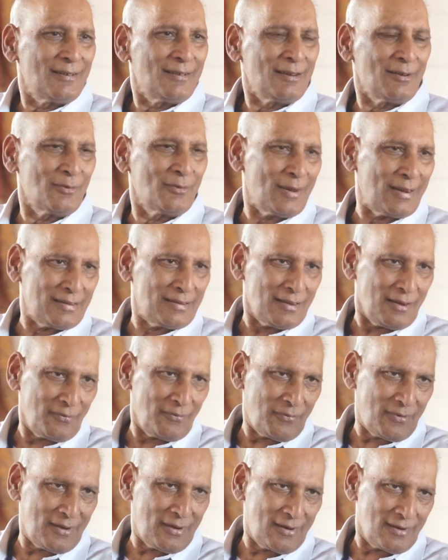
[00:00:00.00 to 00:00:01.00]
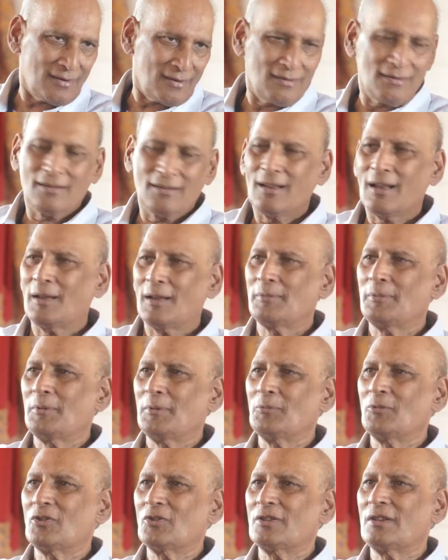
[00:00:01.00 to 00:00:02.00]
Invited for
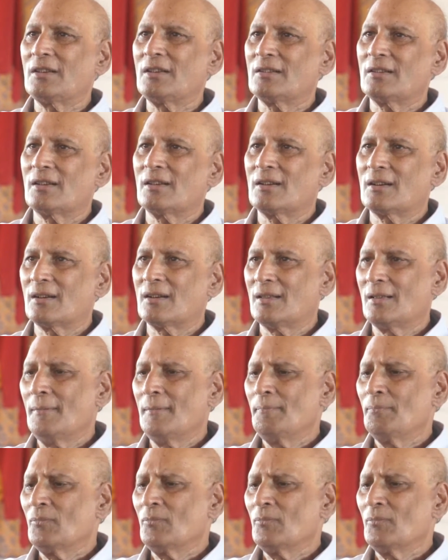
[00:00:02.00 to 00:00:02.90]
abhimukhikarana.